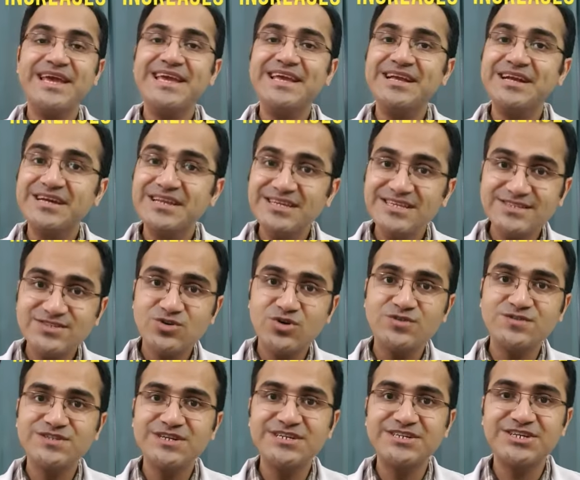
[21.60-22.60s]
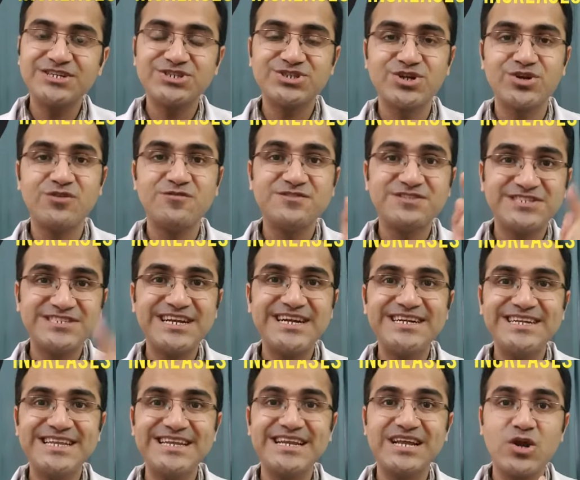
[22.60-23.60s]
Increased concentration of
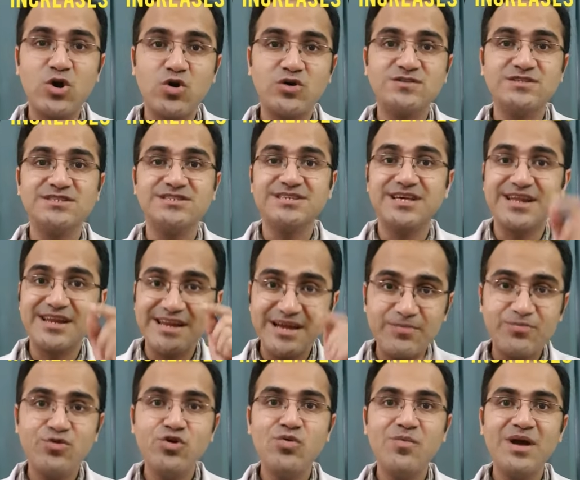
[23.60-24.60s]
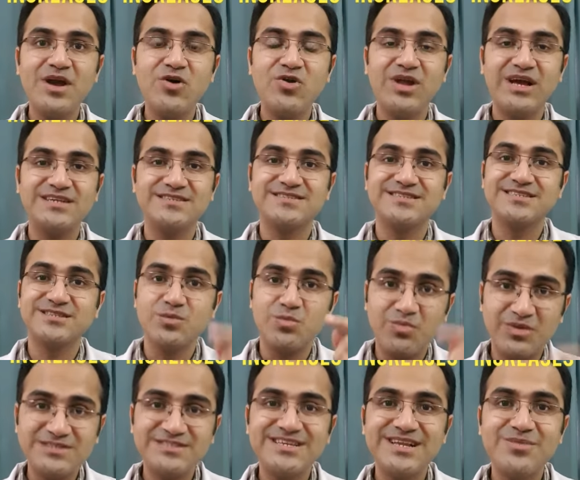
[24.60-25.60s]
statin causes rhabdomyolysis,
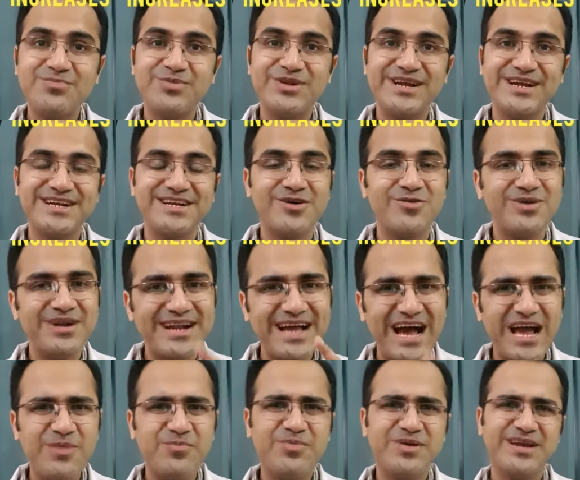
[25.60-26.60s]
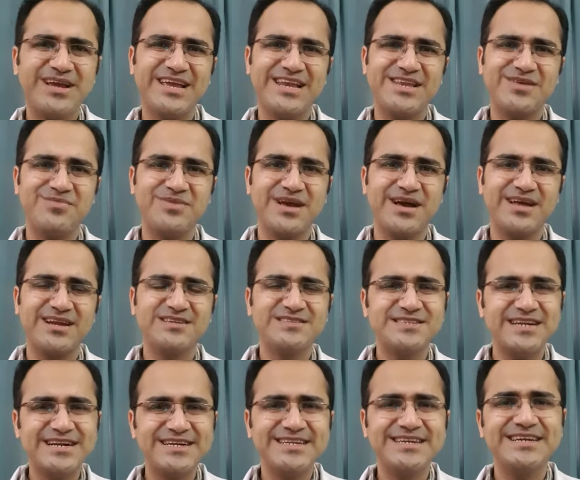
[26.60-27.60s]
muscle breakdown and hyperkalemia,
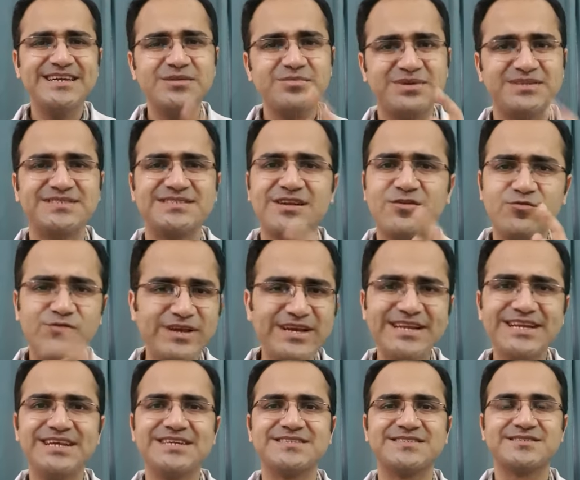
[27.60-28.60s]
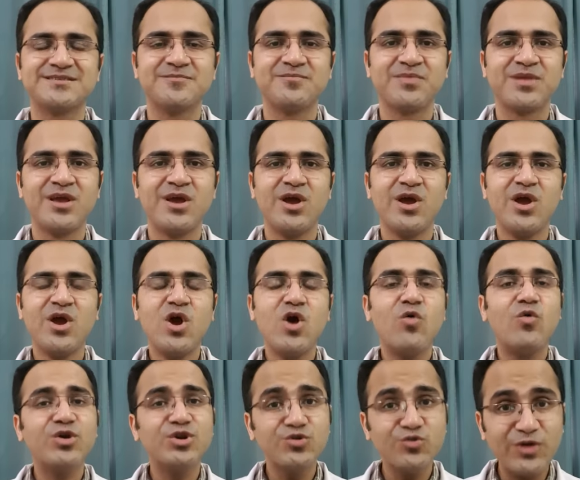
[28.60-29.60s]
resulting in muscle weakness.
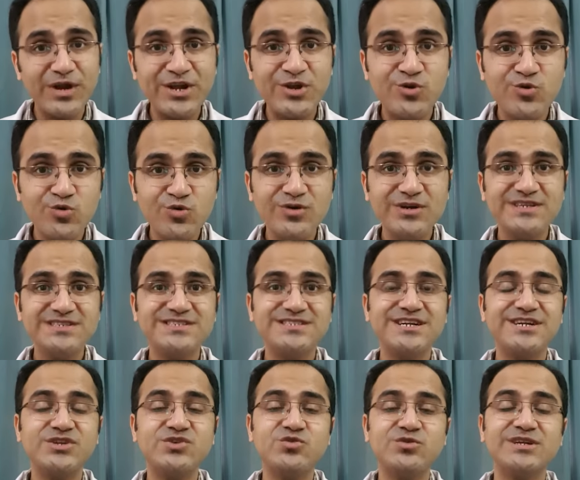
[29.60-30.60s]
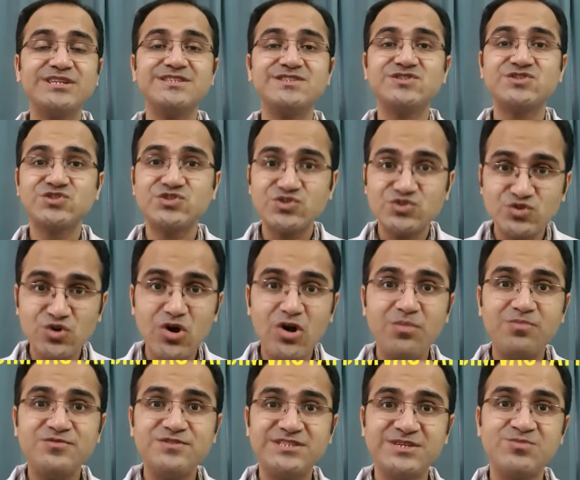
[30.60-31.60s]
What you can do is that you can
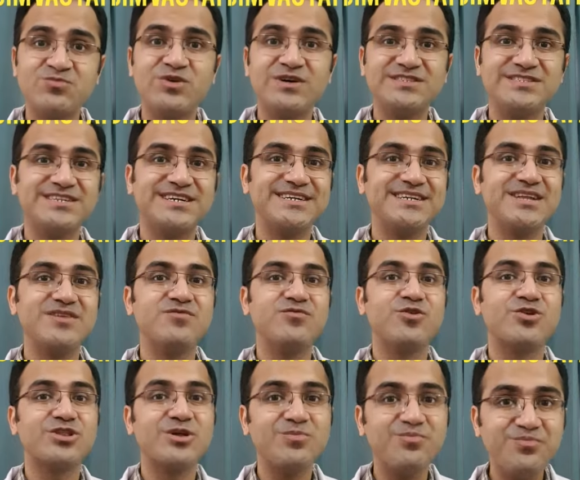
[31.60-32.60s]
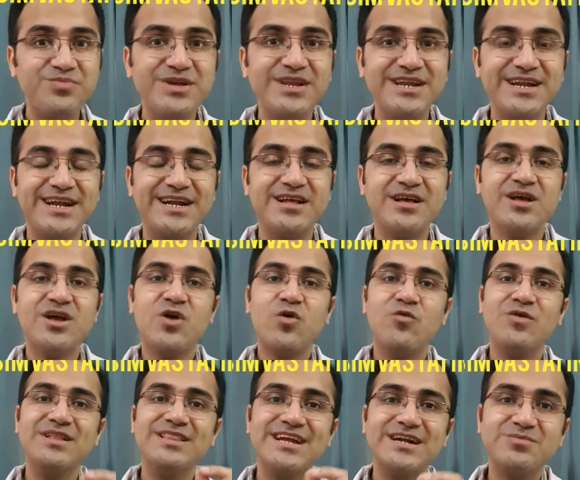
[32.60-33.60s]
stop simvastatin for the period
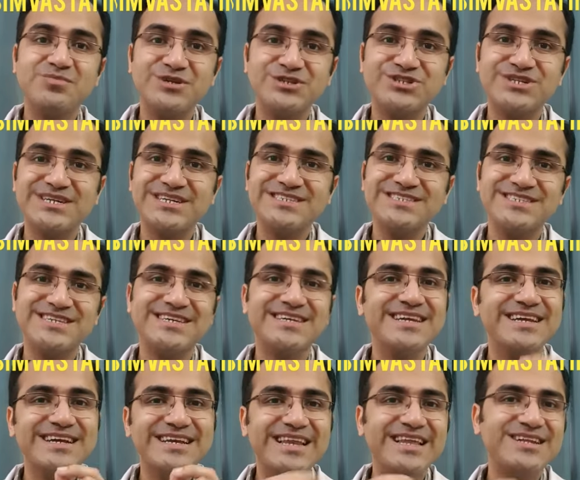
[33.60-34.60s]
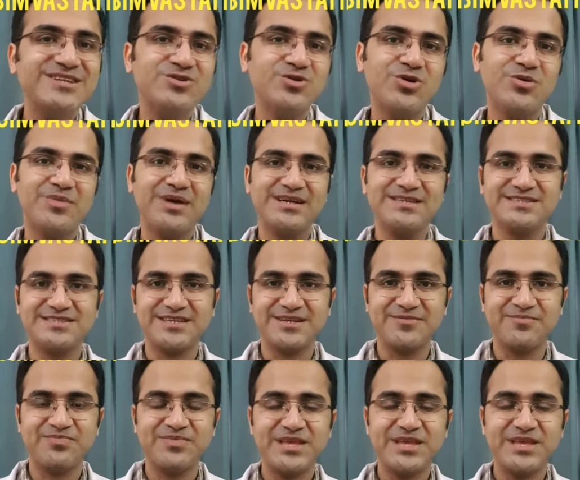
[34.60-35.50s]
when that patient is taking clarithromycin.